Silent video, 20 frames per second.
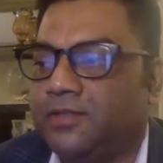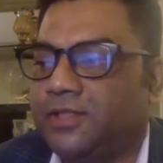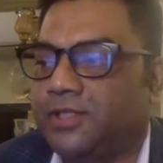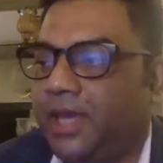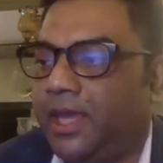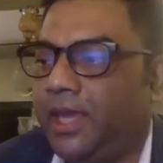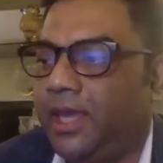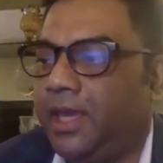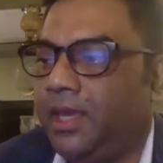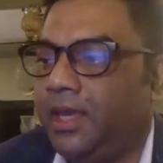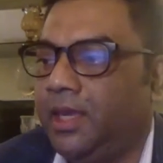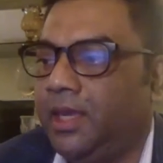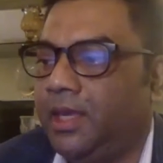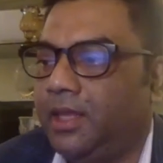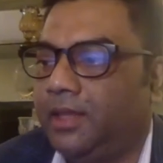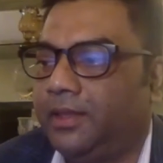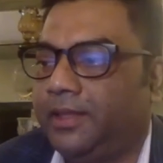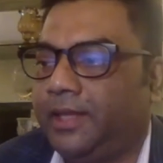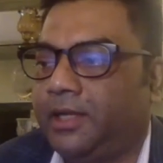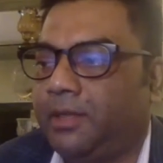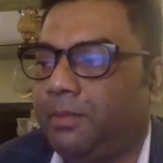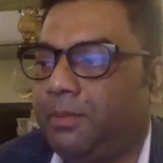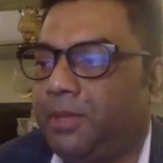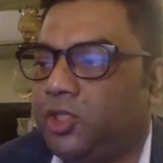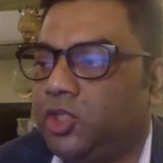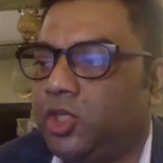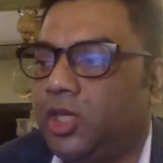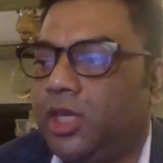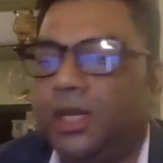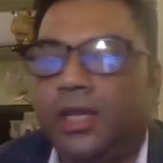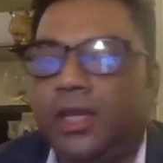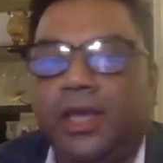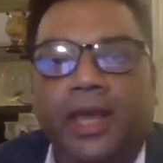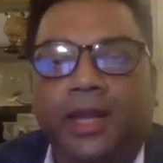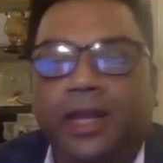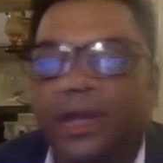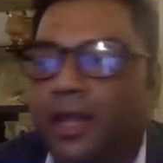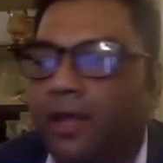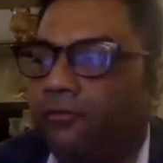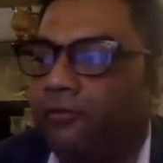saying that a machine
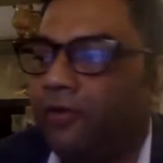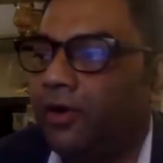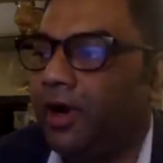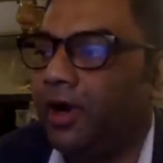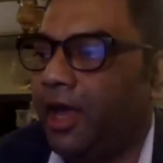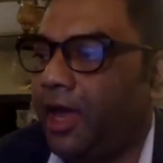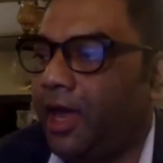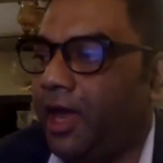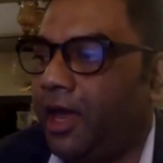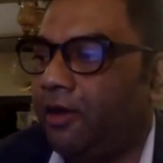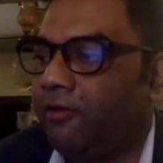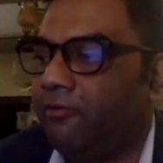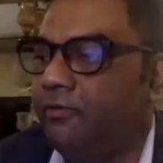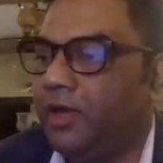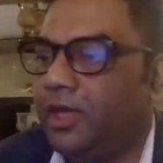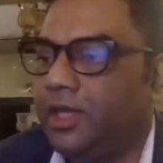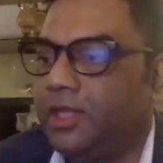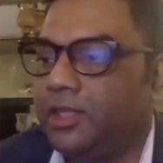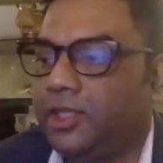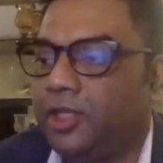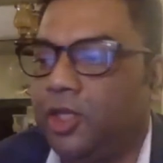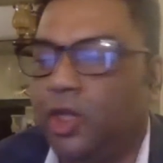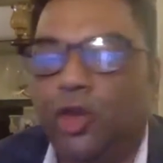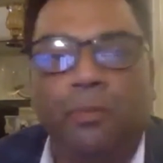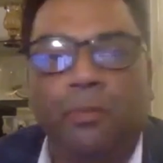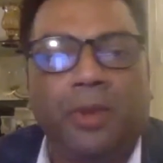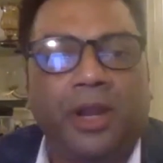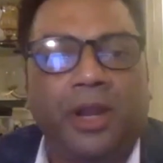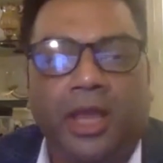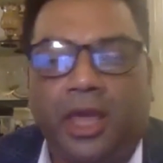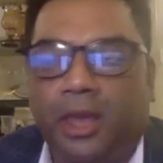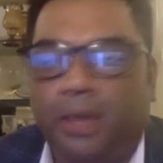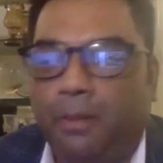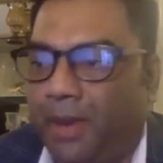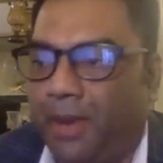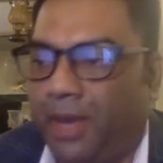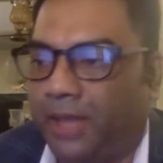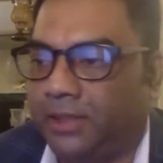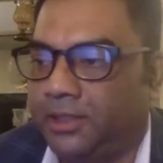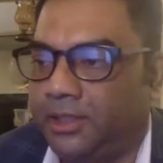can never have the human
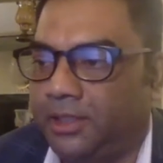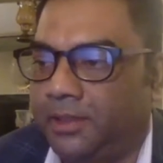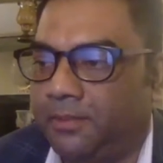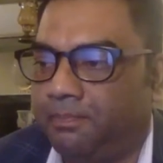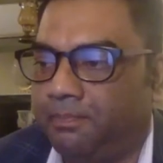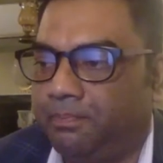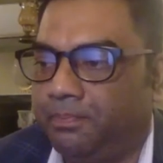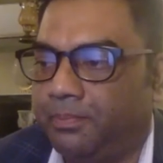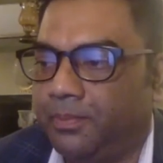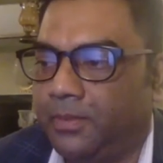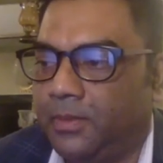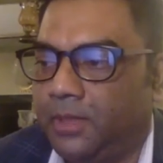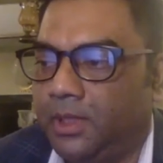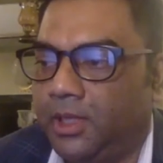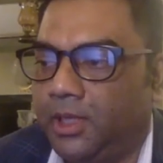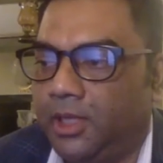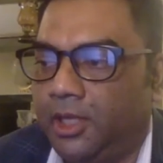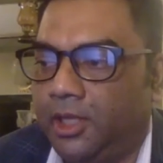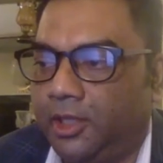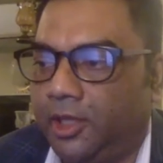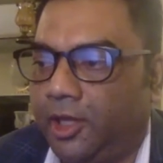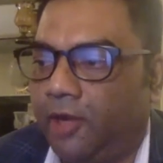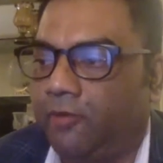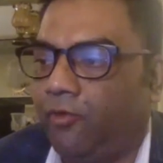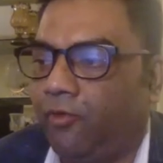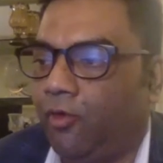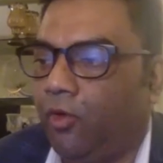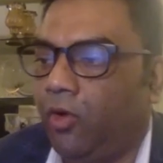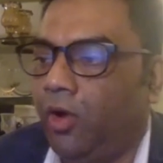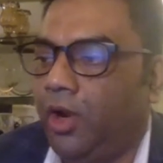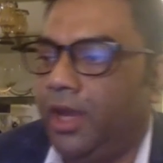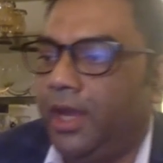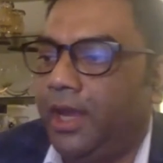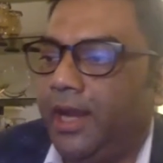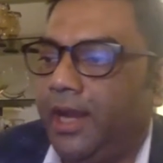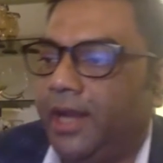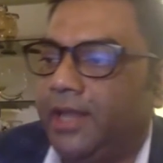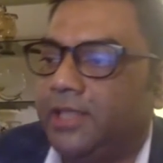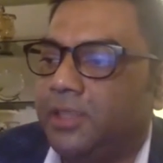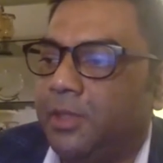empathy. Therefore,
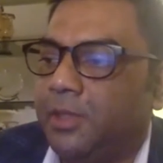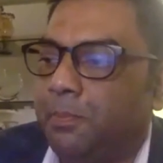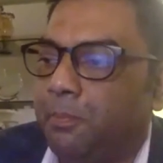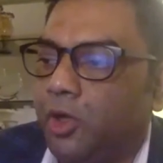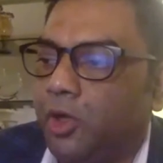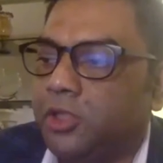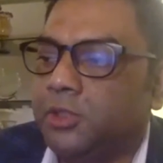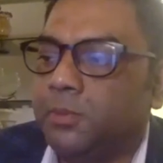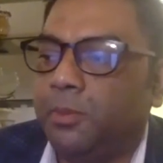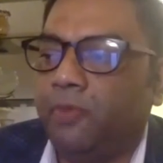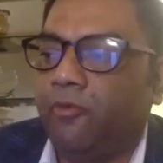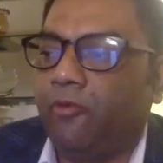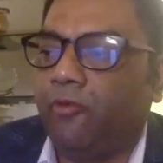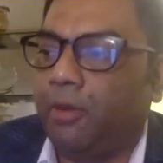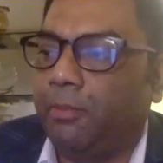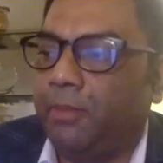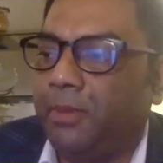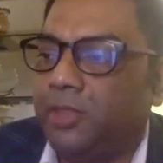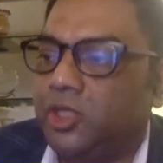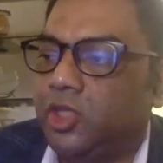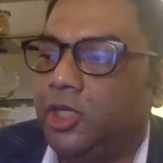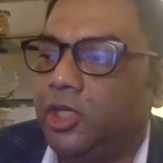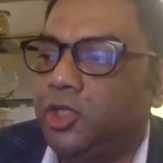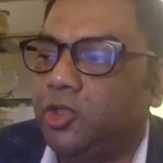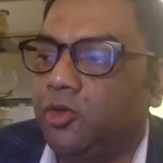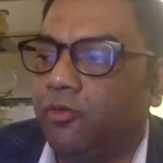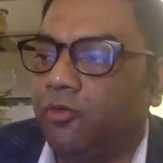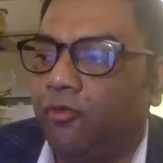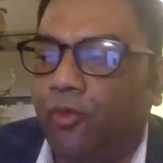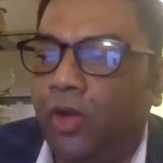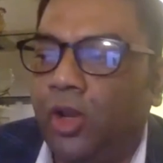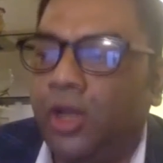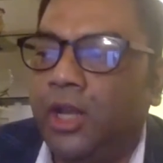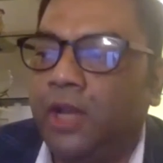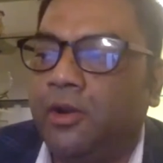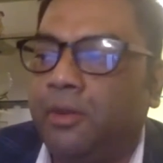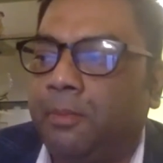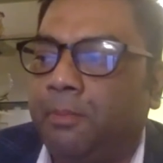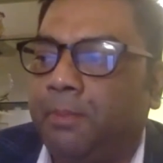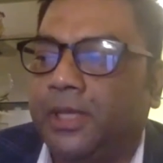it is impossible for a machine to fully
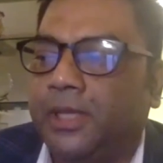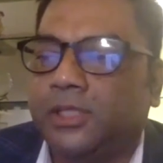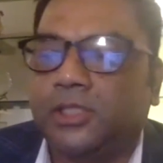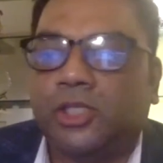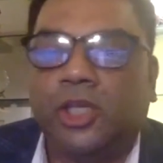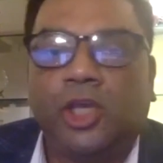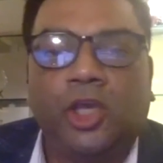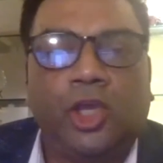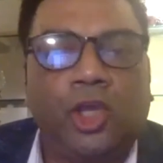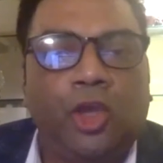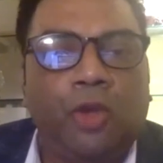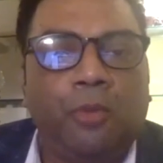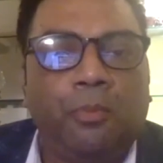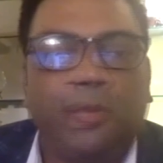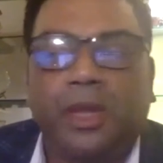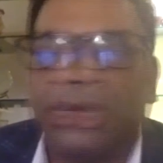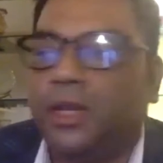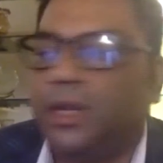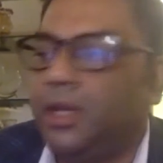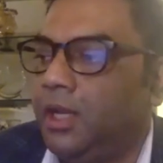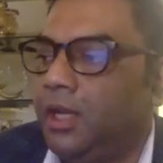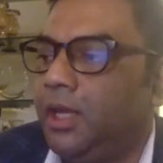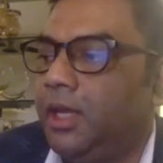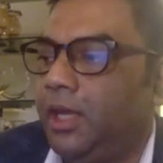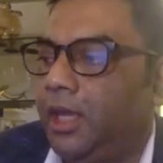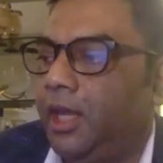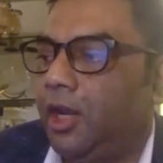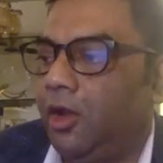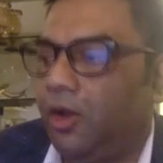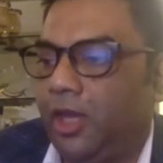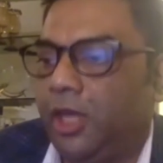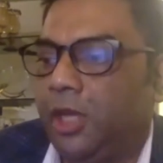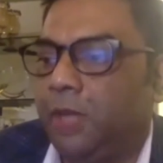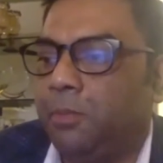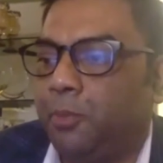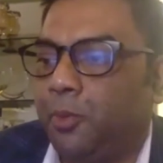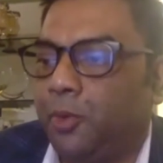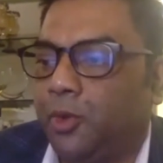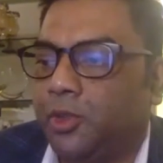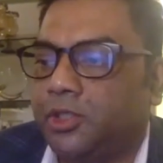replace human
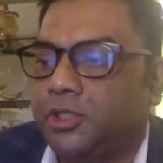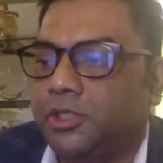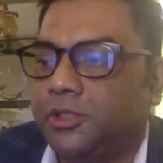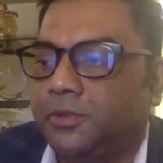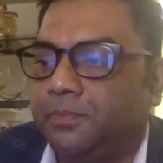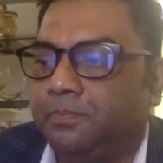inputs.